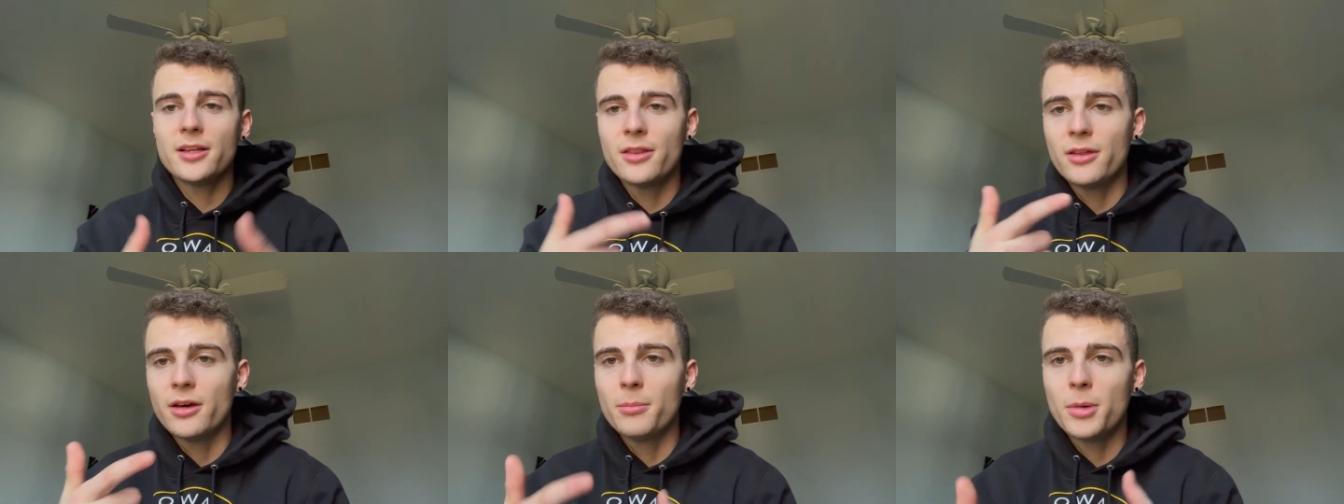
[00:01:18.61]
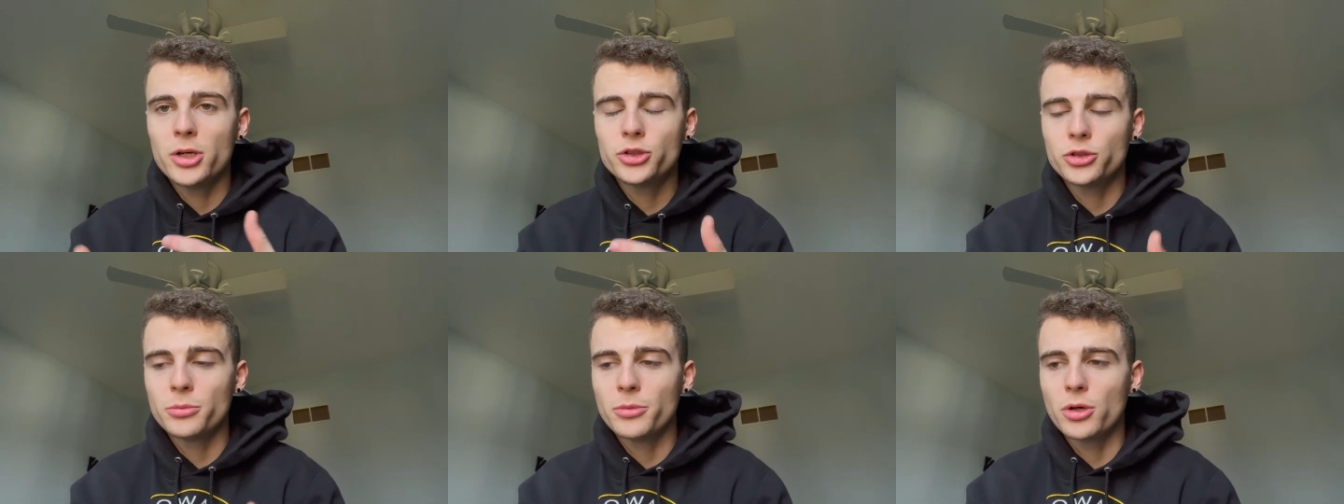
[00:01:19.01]
the
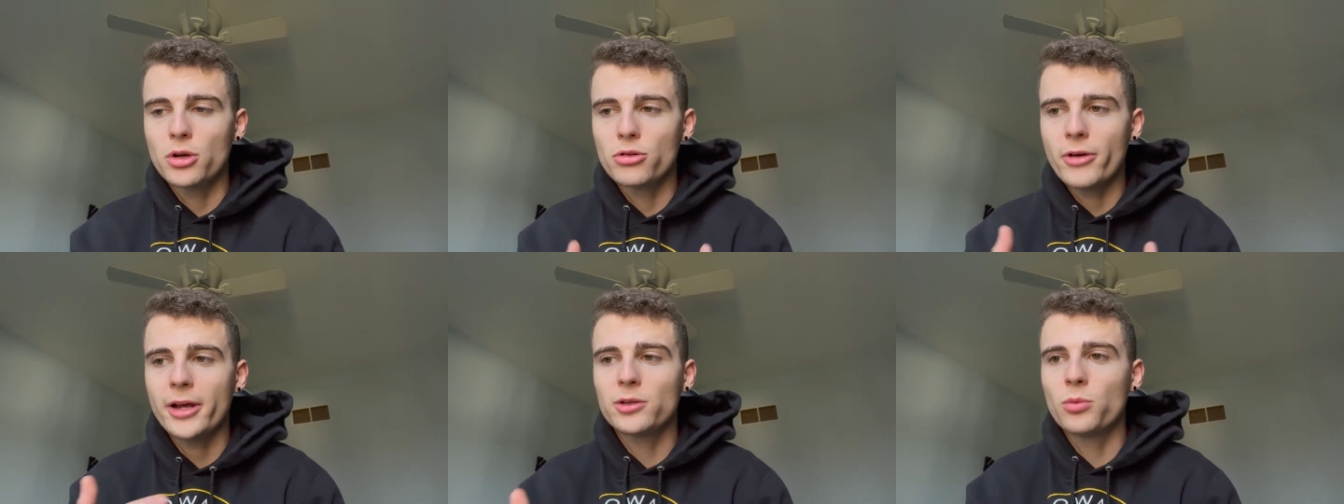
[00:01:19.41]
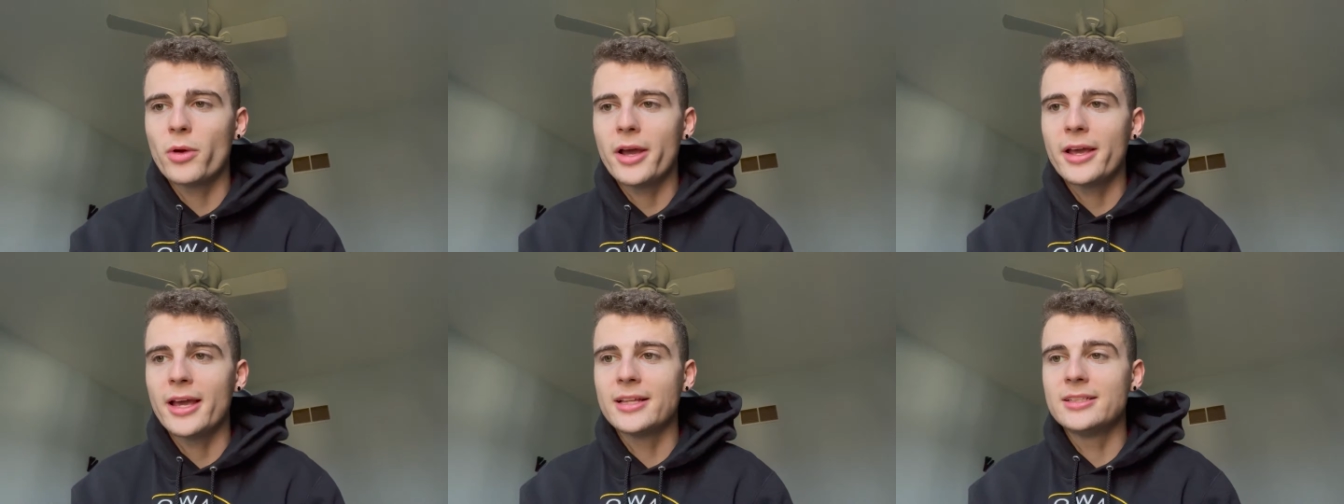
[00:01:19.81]
mushroom the correct
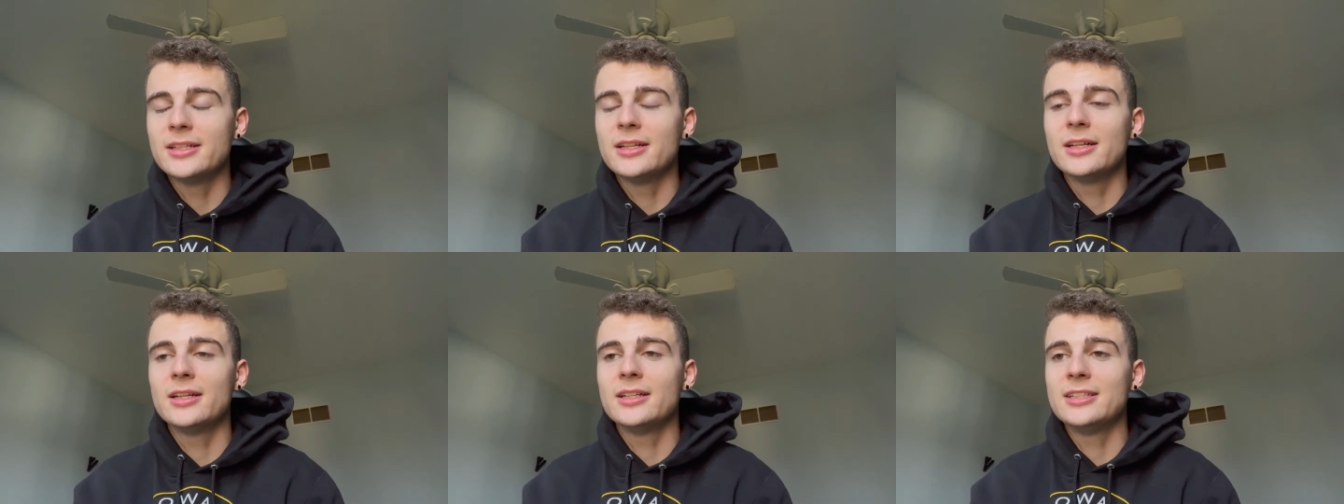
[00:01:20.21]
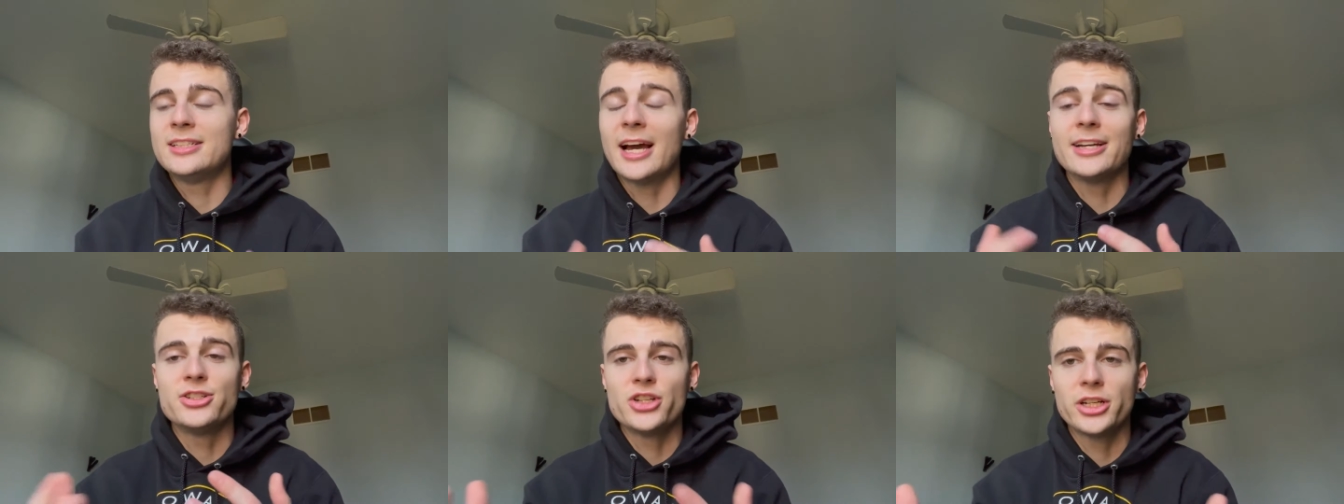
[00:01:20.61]
way and to
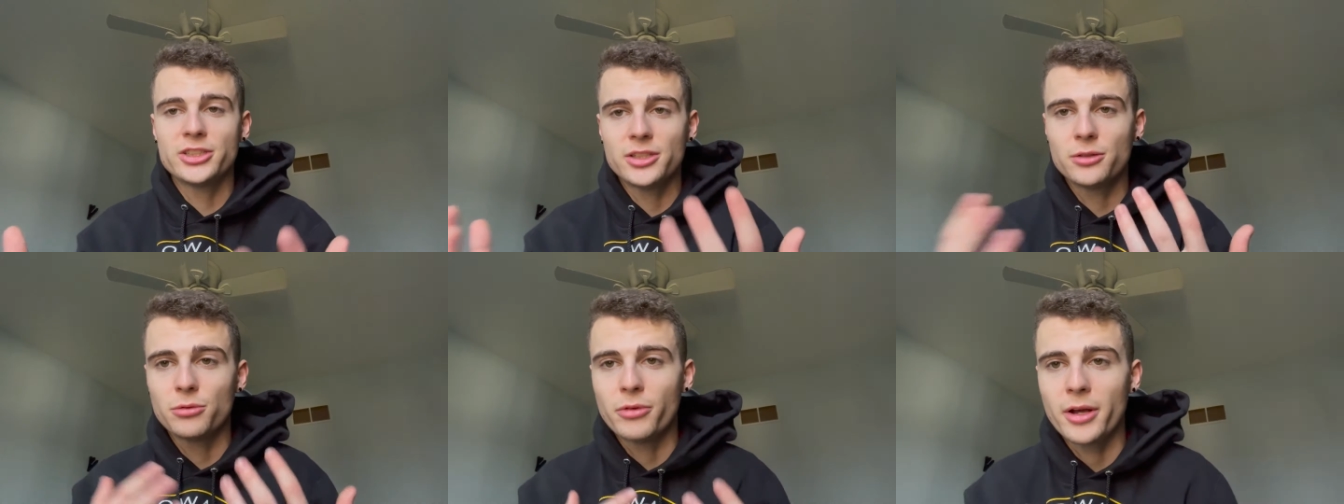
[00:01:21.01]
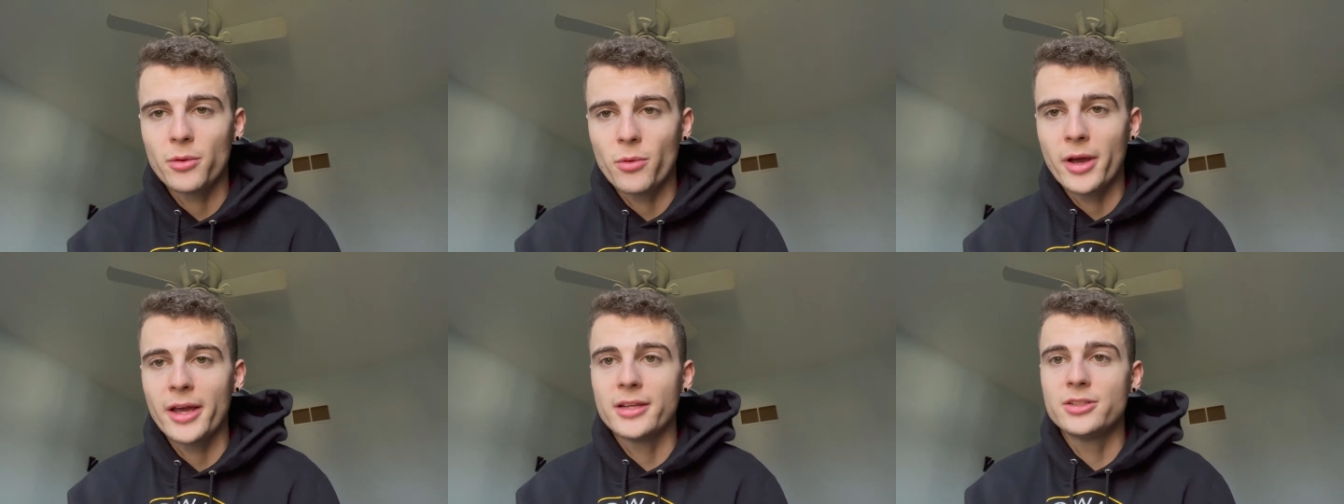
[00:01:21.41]
digest it the right
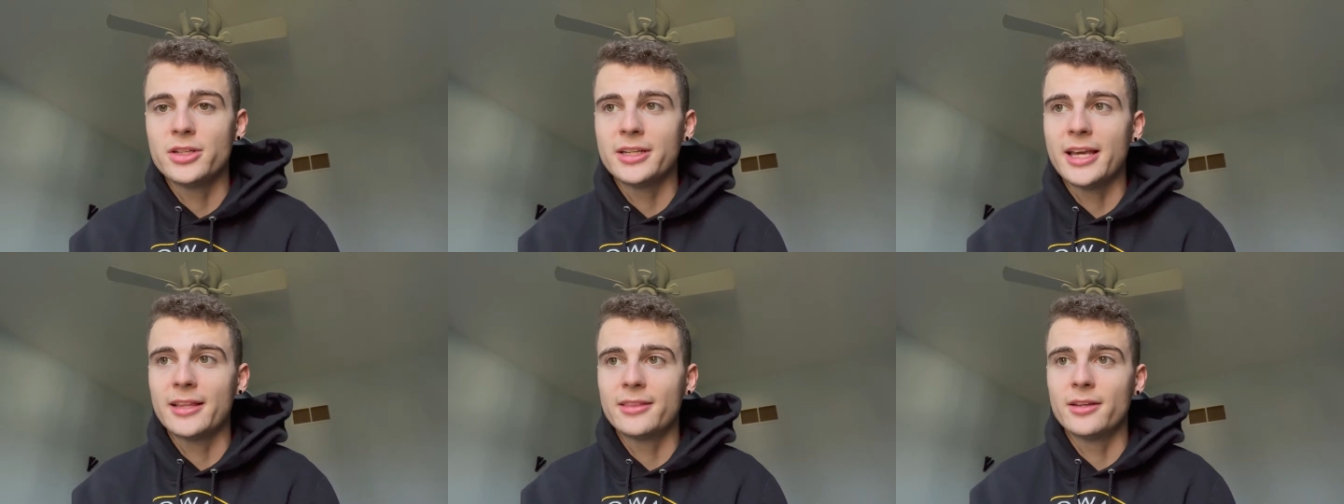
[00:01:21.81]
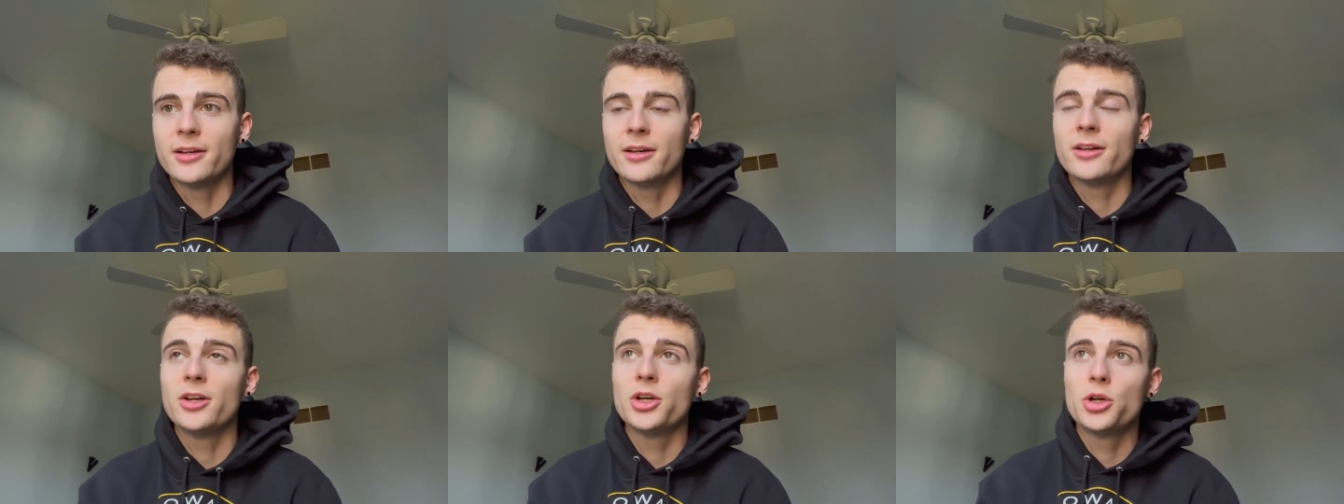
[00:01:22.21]
way to get the